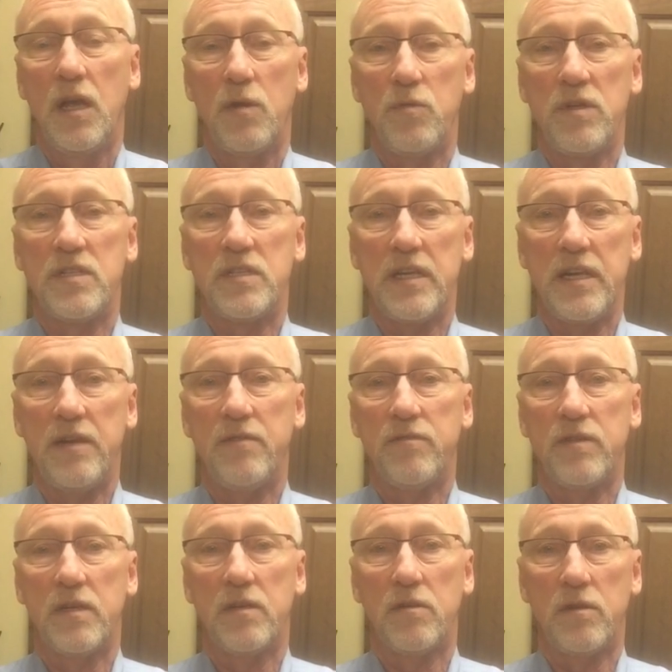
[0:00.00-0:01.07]

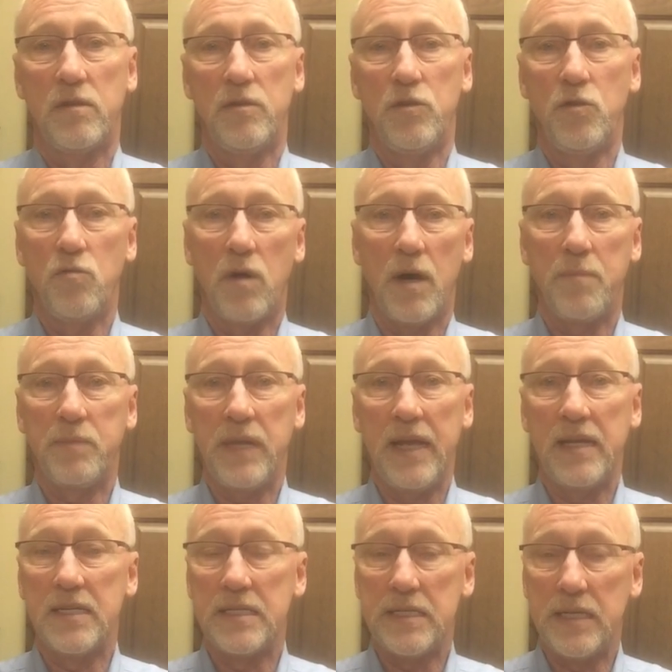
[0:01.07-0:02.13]
received the new
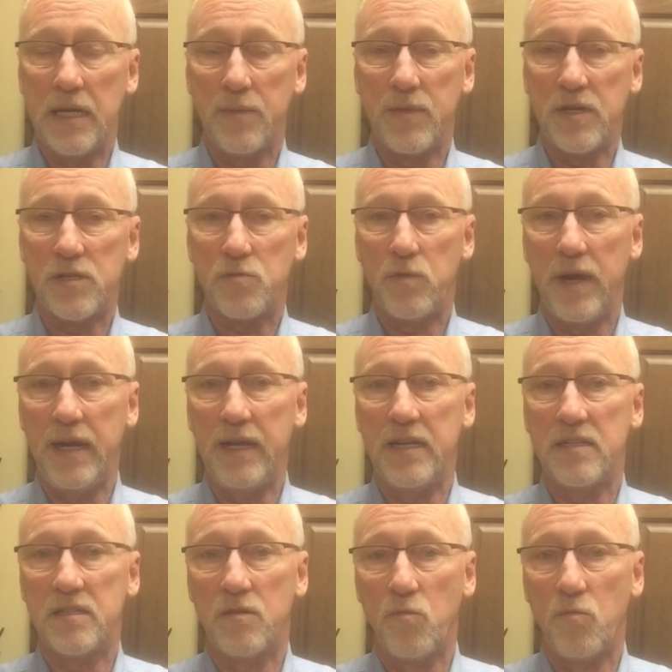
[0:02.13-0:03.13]
updated CMS ratings,